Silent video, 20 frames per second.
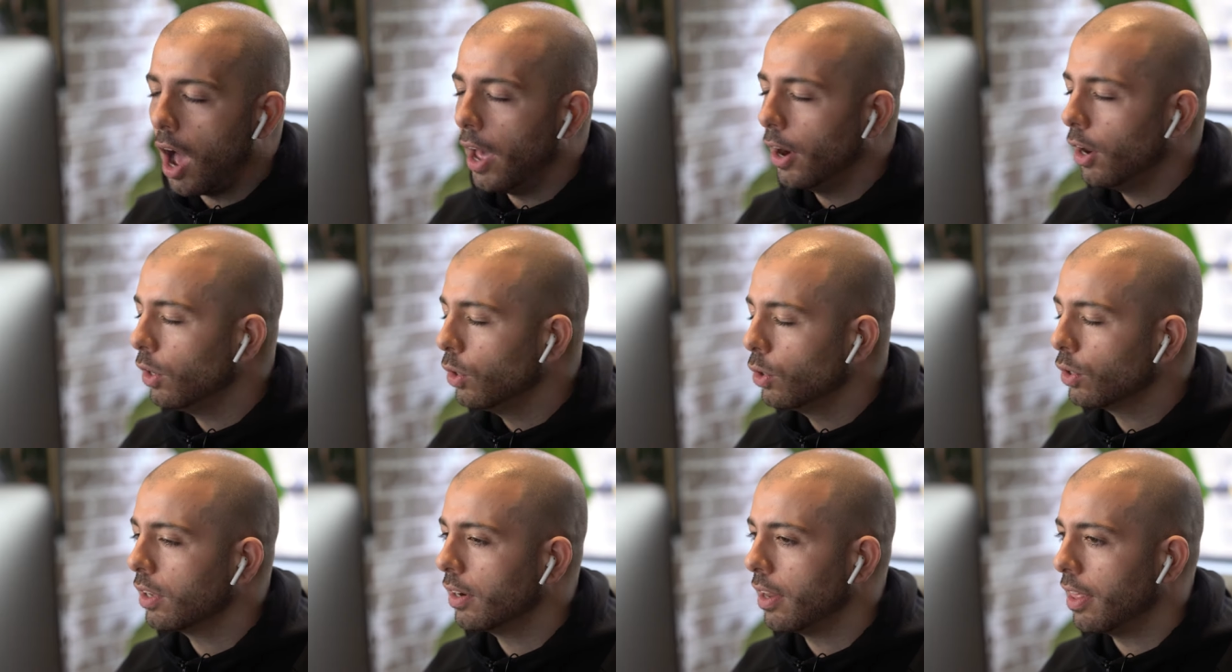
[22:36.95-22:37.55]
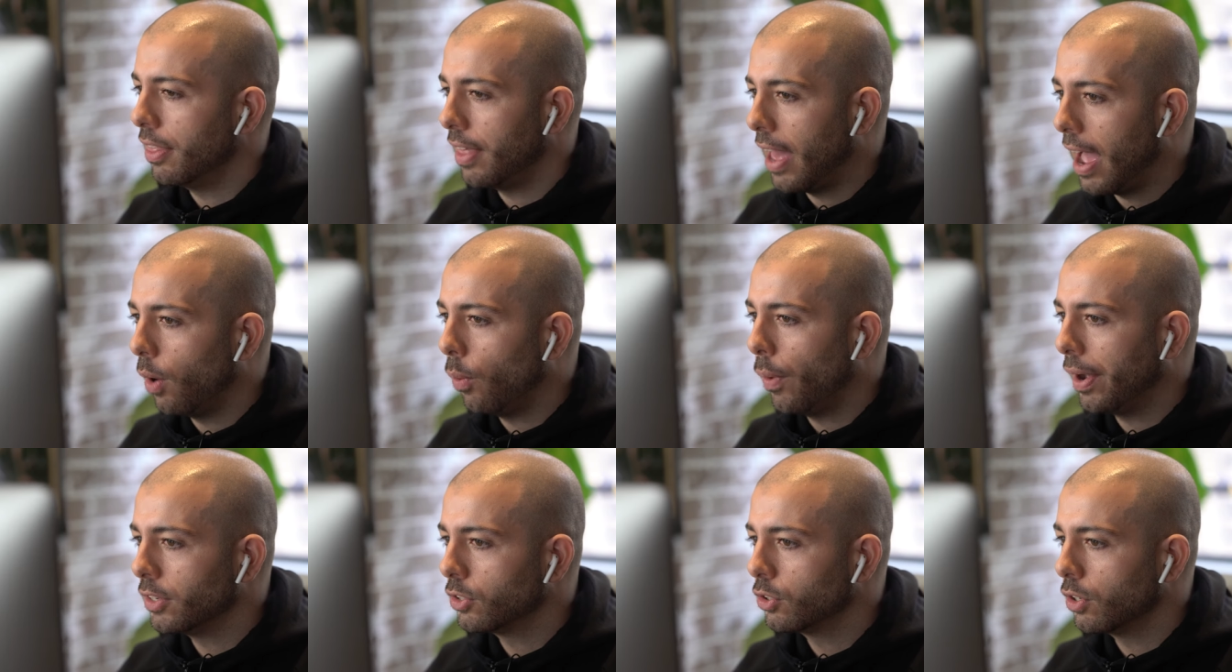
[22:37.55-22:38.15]
I don't look at it
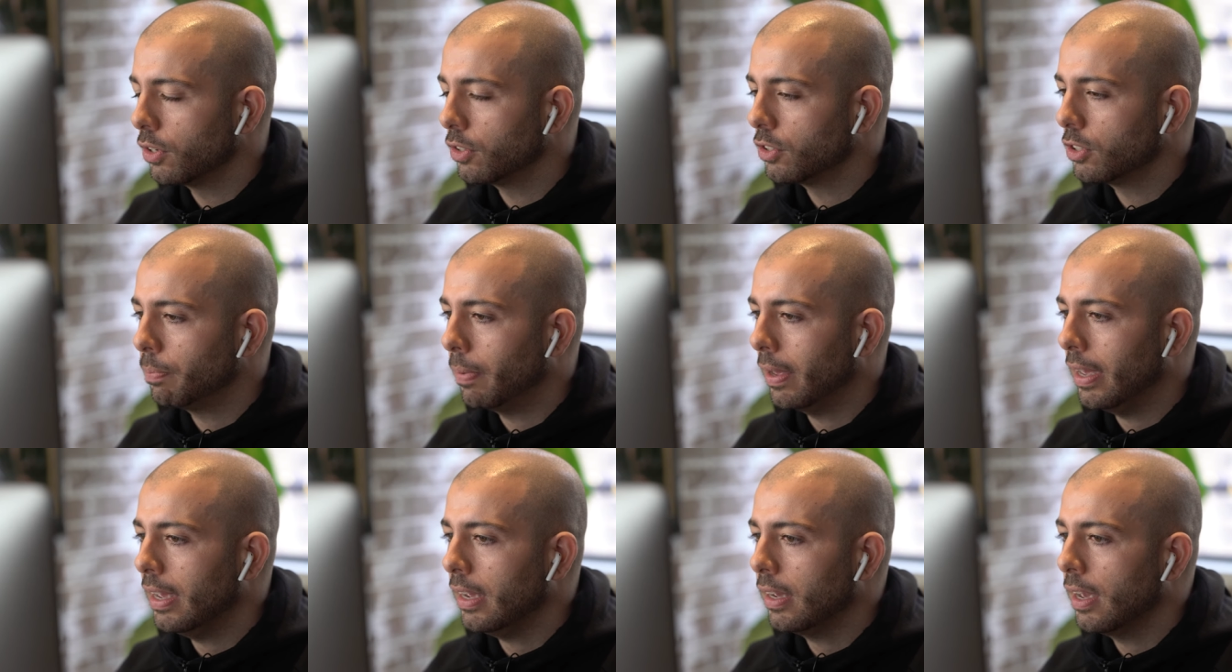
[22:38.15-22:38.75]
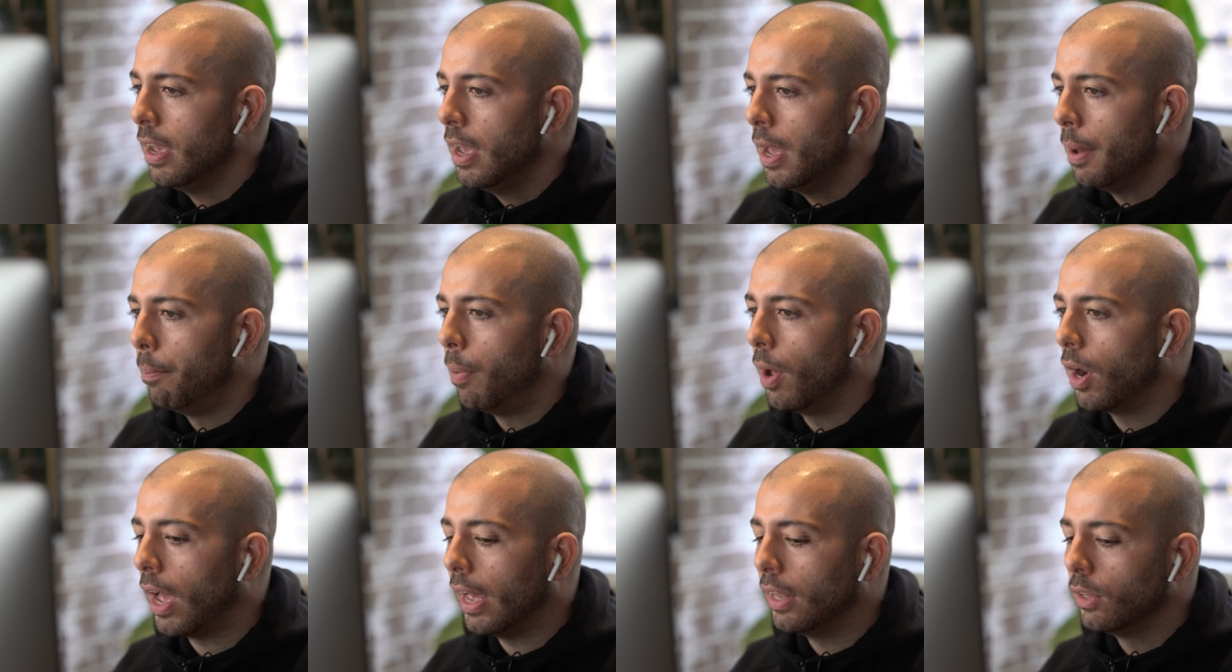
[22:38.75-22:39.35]
that way, so to speak,
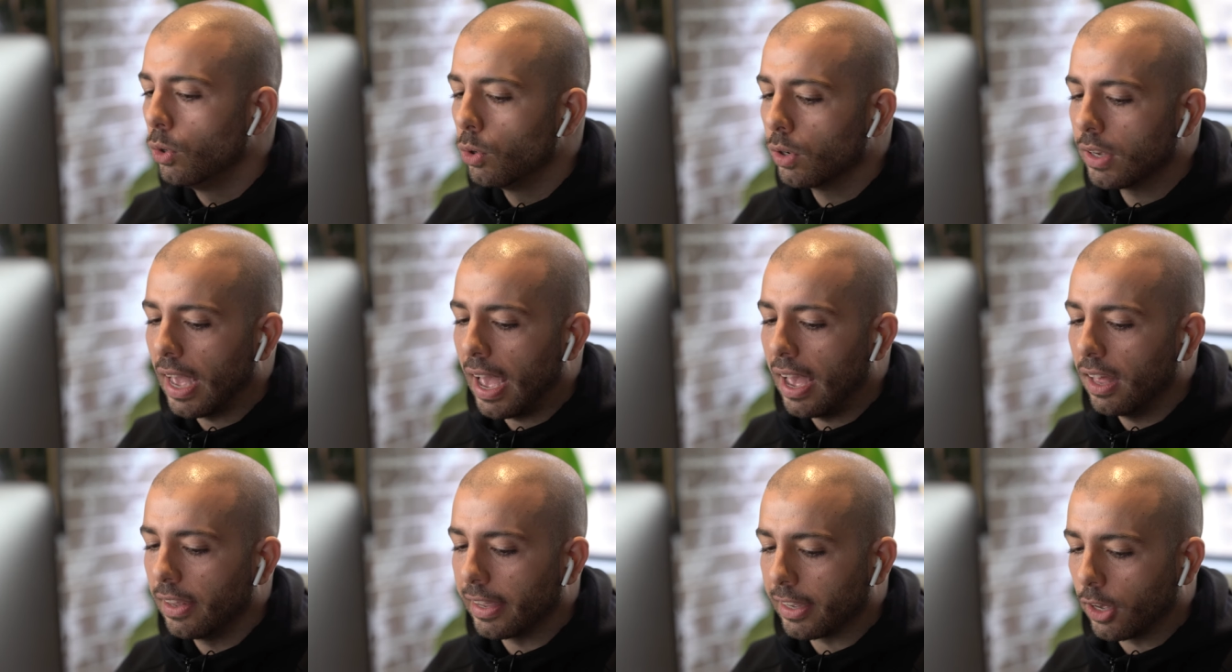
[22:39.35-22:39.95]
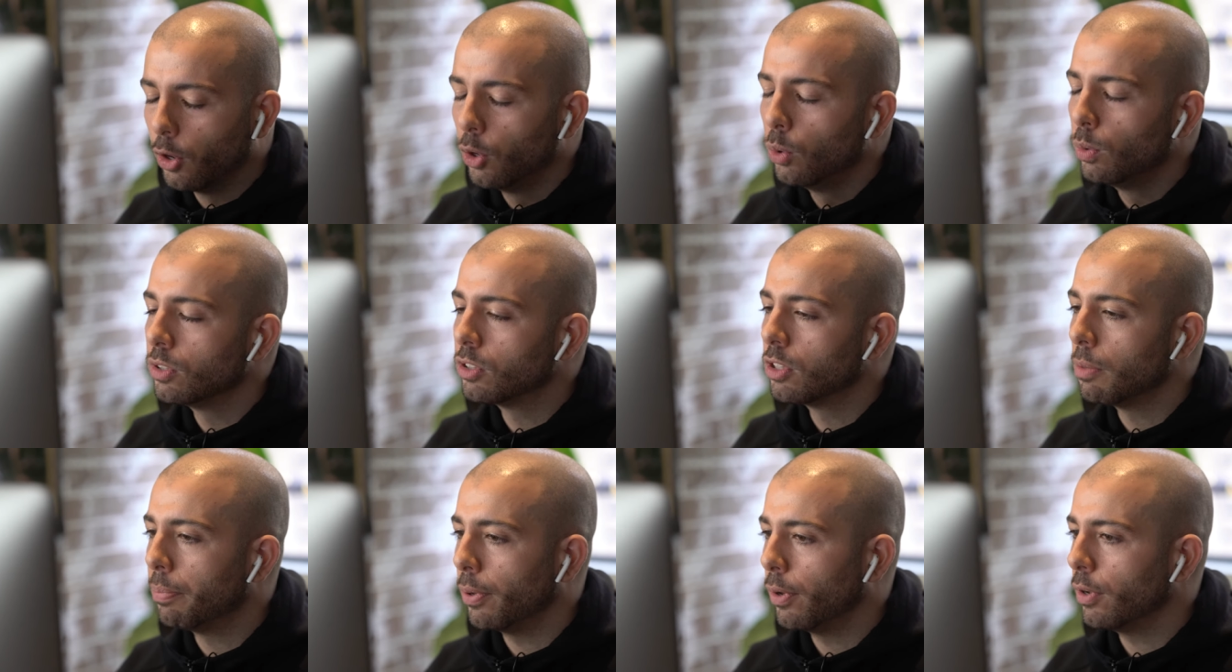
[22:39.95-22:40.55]
but I look at like, who
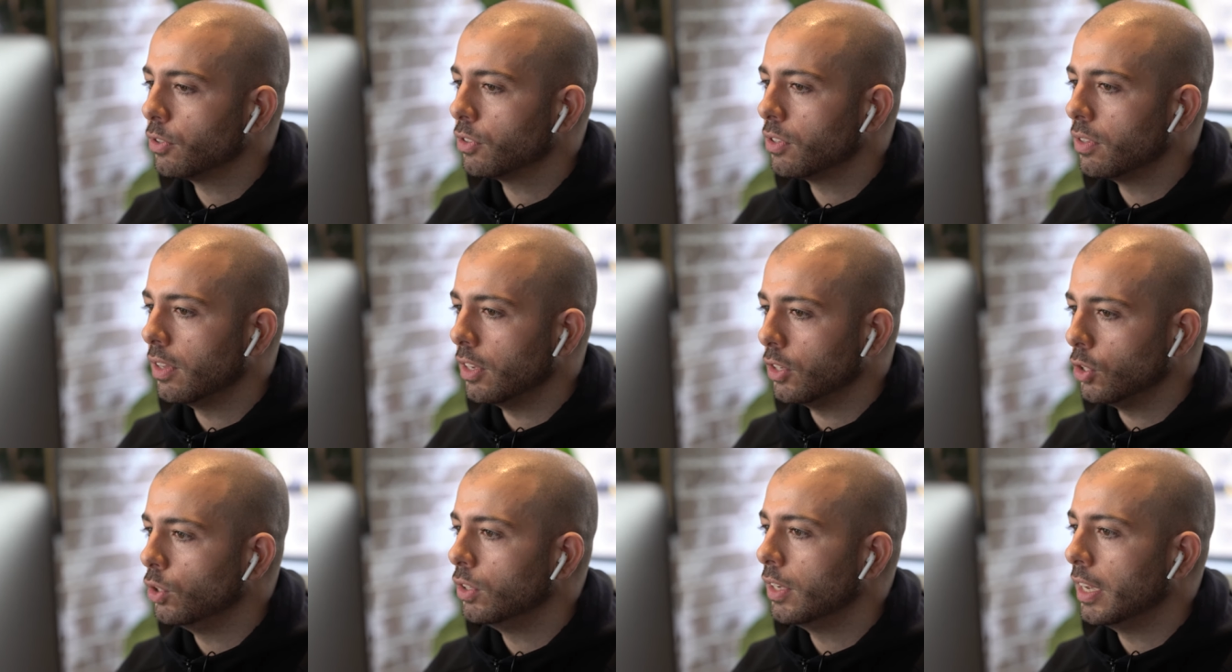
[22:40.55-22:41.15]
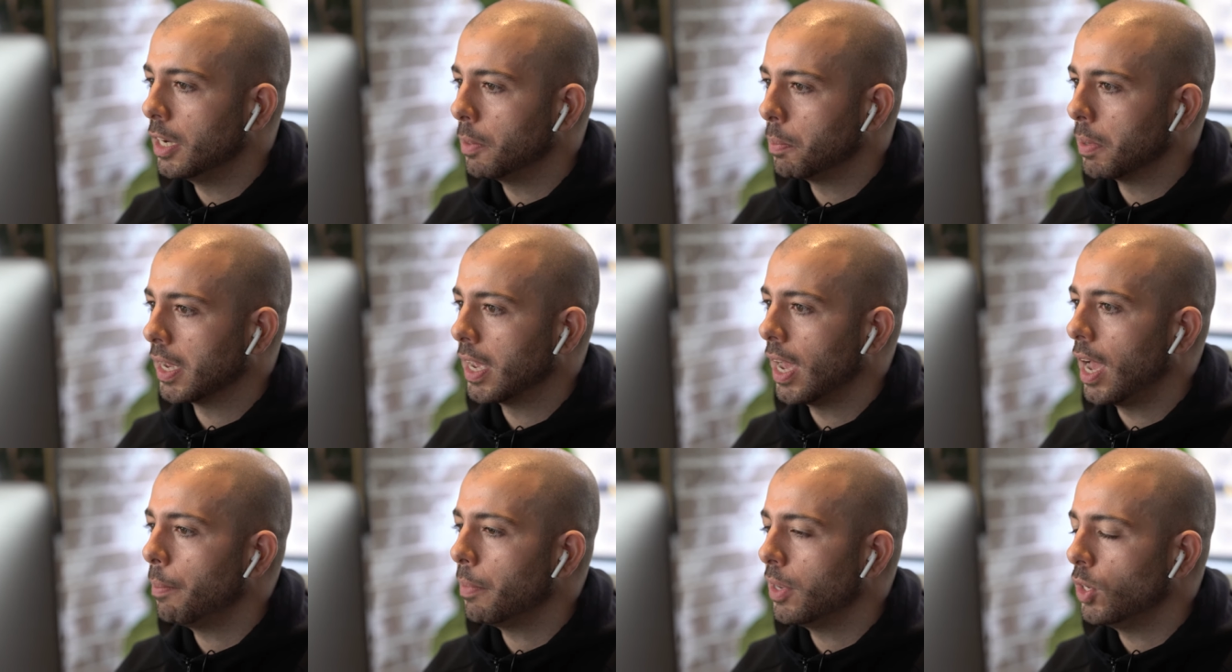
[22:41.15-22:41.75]
is the person that you need to
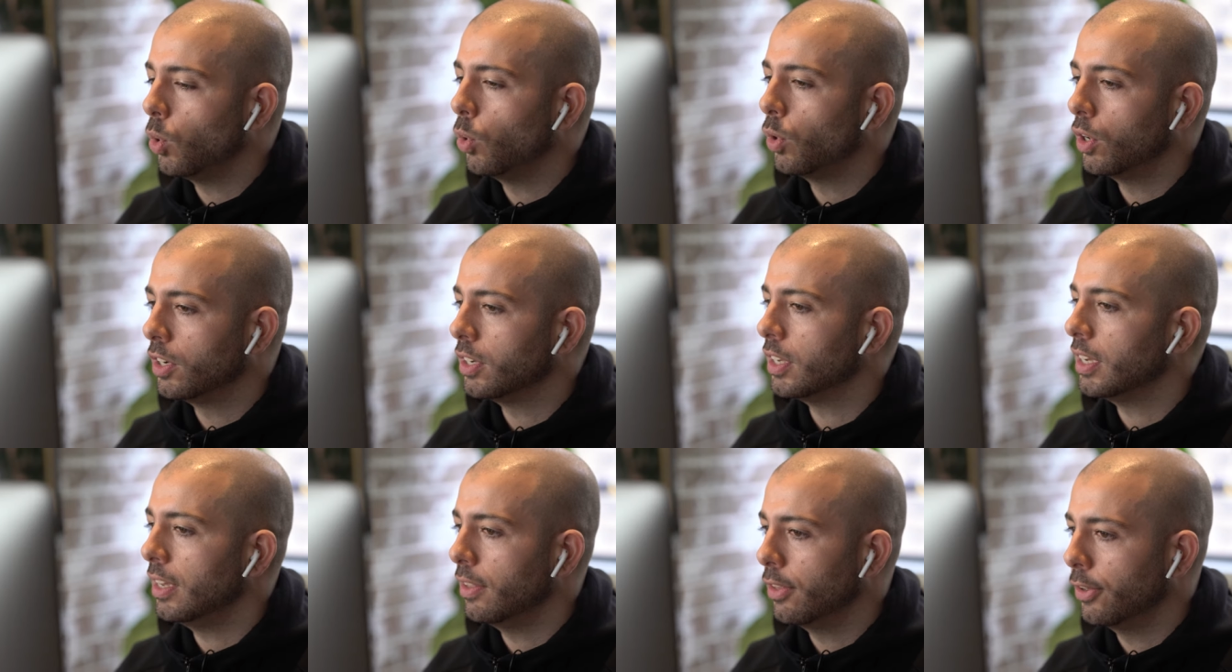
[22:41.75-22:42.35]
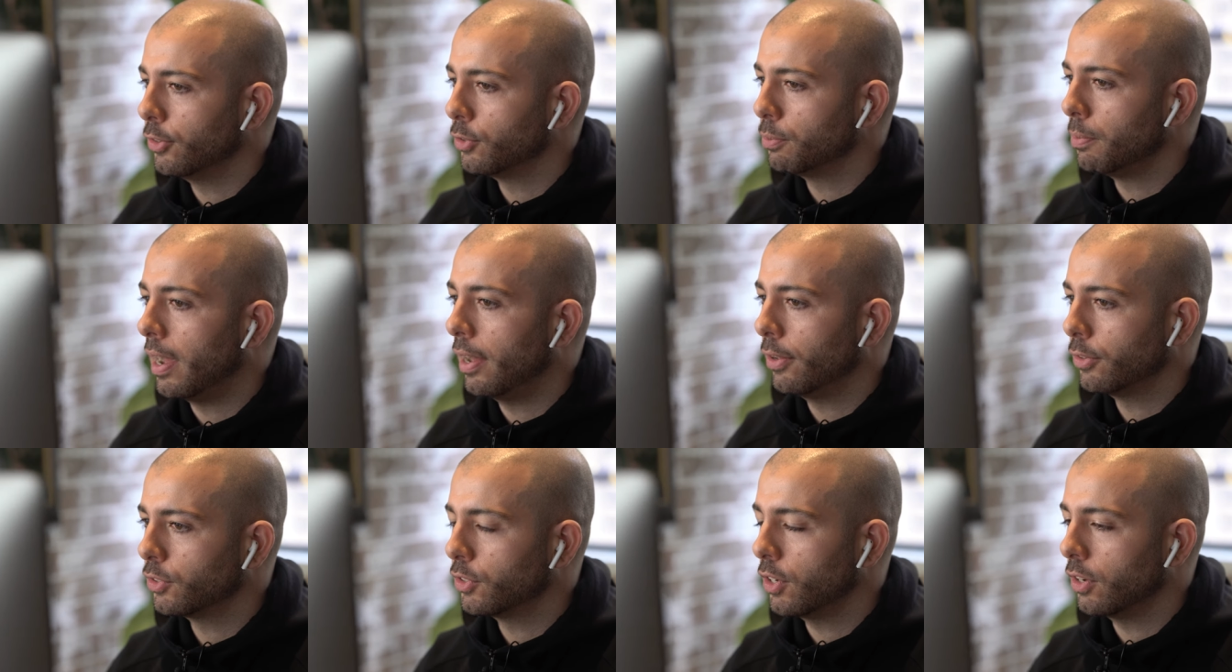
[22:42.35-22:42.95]
become in order to hit those
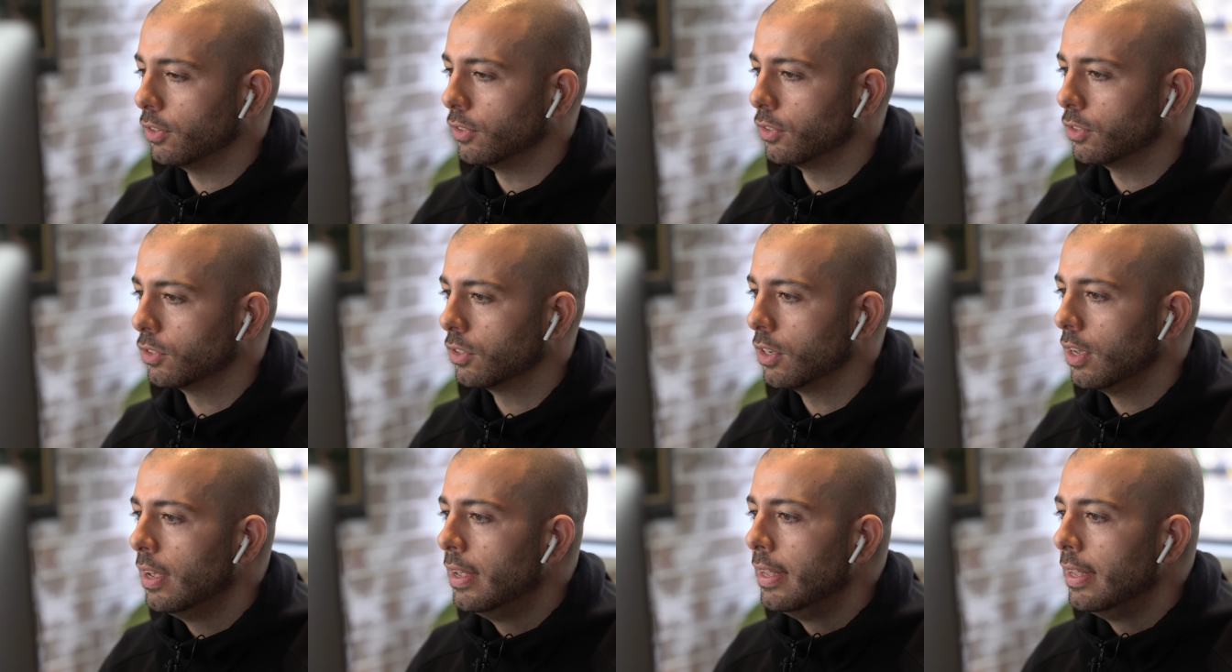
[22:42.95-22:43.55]
milestones.